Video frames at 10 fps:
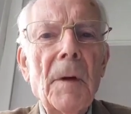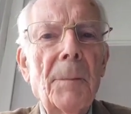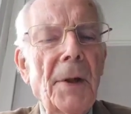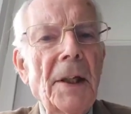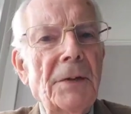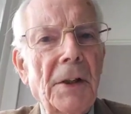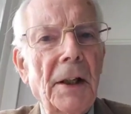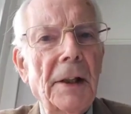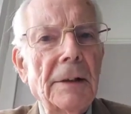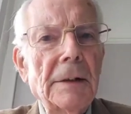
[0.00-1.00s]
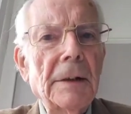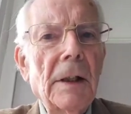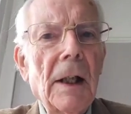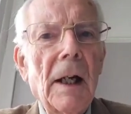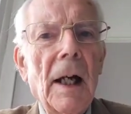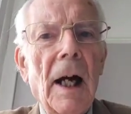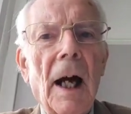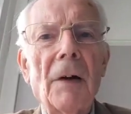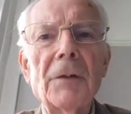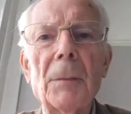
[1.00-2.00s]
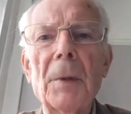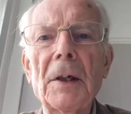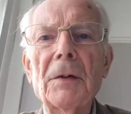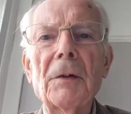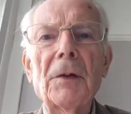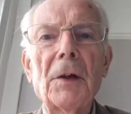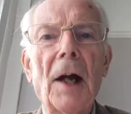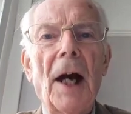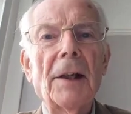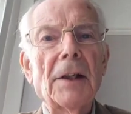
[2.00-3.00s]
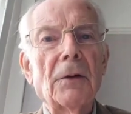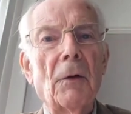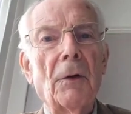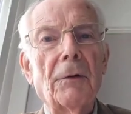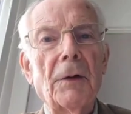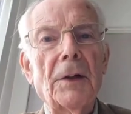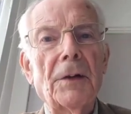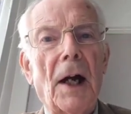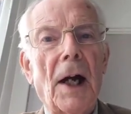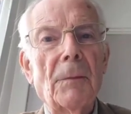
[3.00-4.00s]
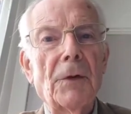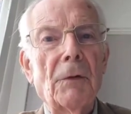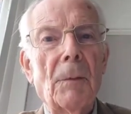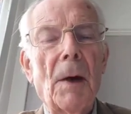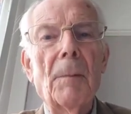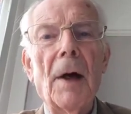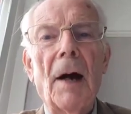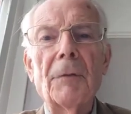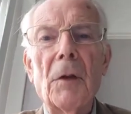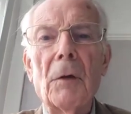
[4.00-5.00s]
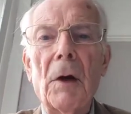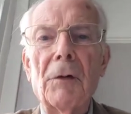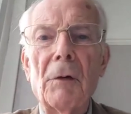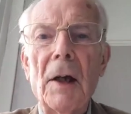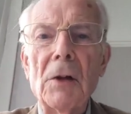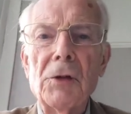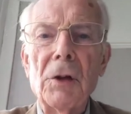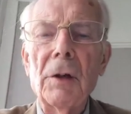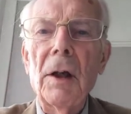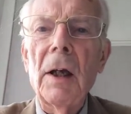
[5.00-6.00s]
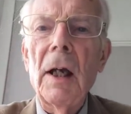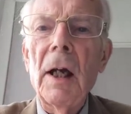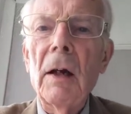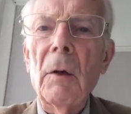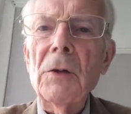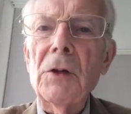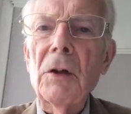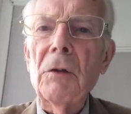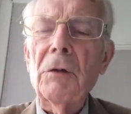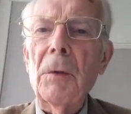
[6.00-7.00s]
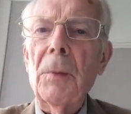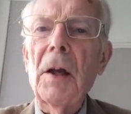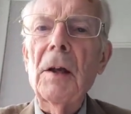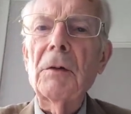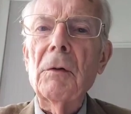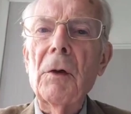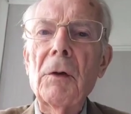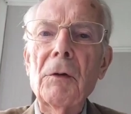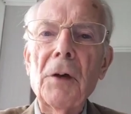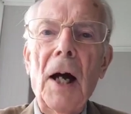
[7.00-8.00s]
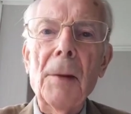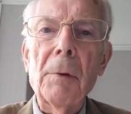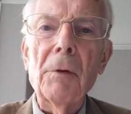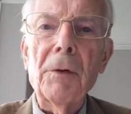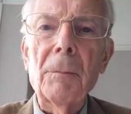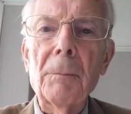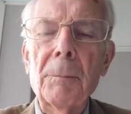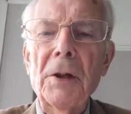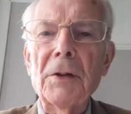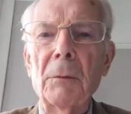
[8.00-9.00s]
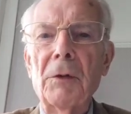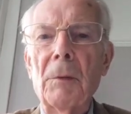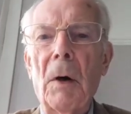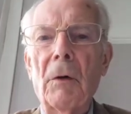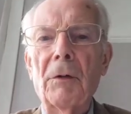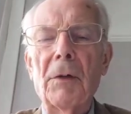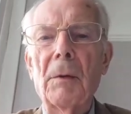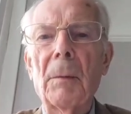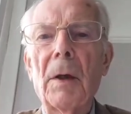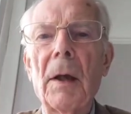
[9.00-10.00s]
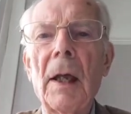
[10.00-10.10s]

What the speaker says: Peter. After Peter had denied his Lord three times, you remember, after the resurrection, when Jesus appeared to the disciples and Peter was amongst them.